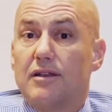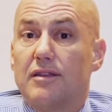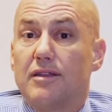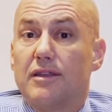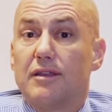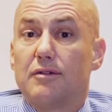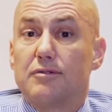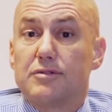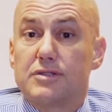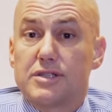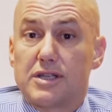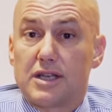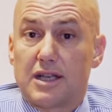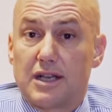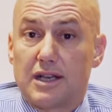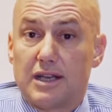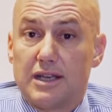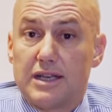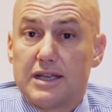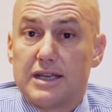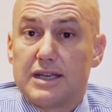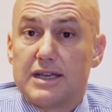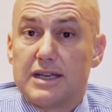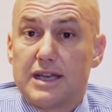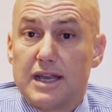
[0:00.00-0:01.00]
there was a
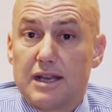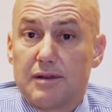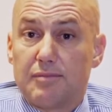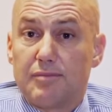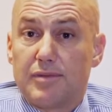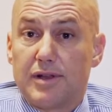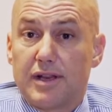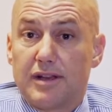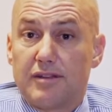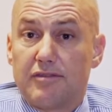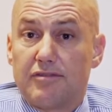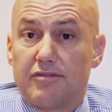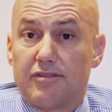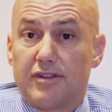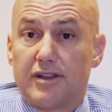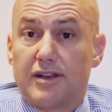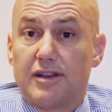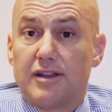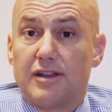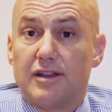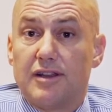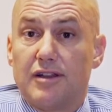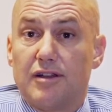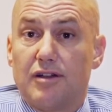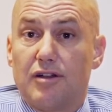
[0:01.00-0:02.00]
clear net benefit
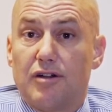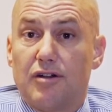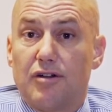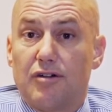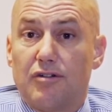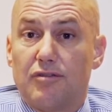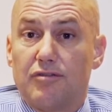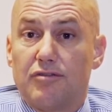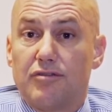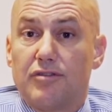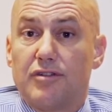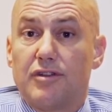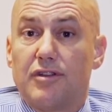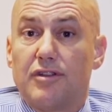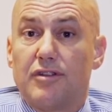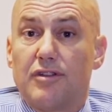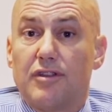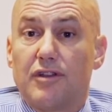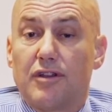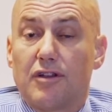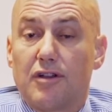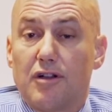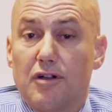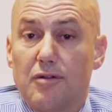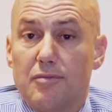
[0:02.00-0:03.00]
of
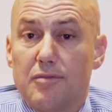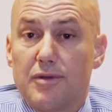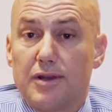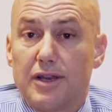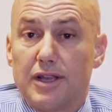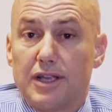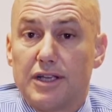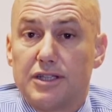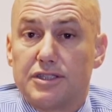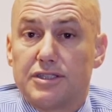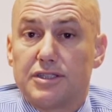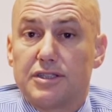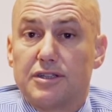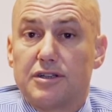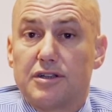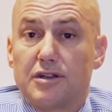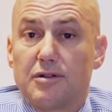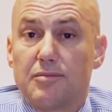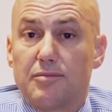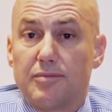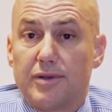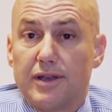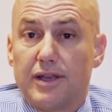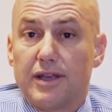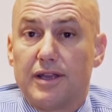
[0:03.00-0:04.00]
the combination
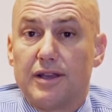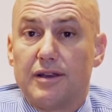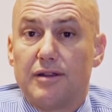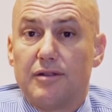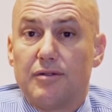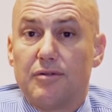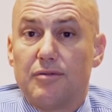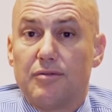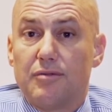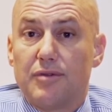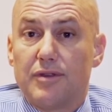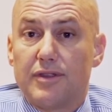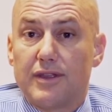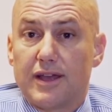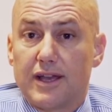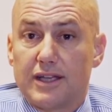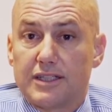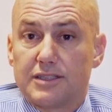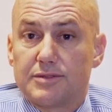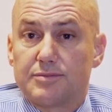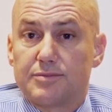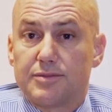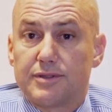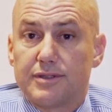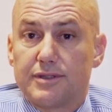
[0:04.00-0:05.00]
compared with
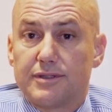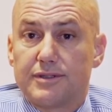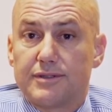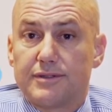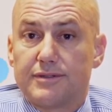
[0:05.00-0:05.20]
aspirin.